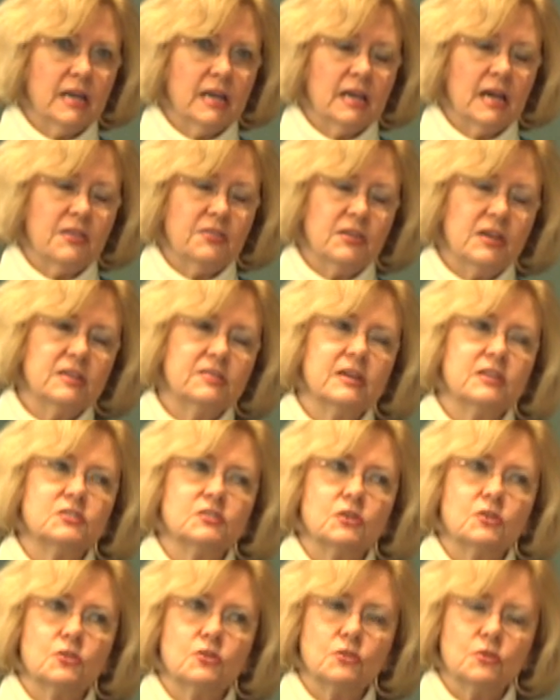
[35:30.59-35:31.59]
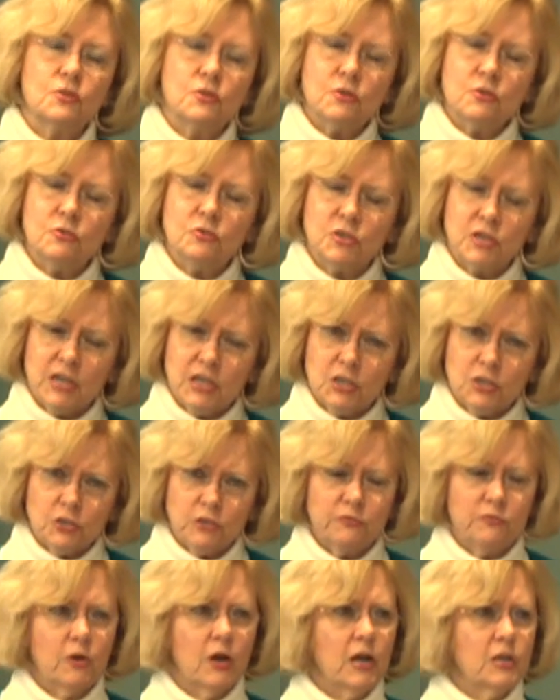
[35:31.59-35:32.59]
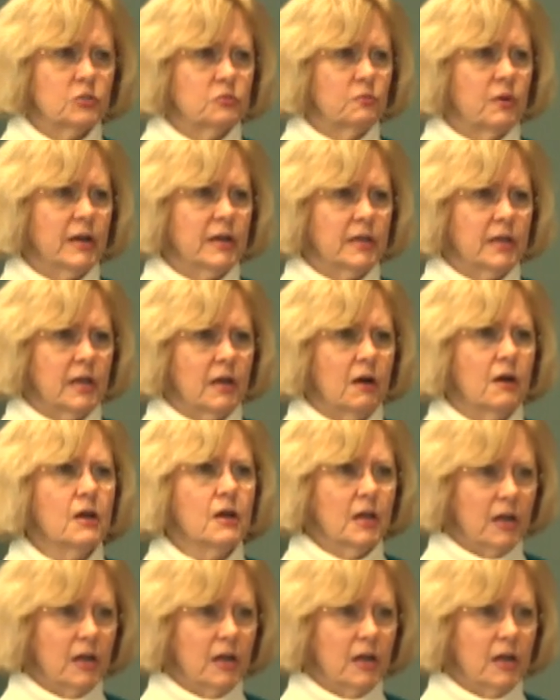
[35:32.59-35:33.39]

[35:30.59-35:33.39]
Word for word: And I think that's a huge issue for us right now.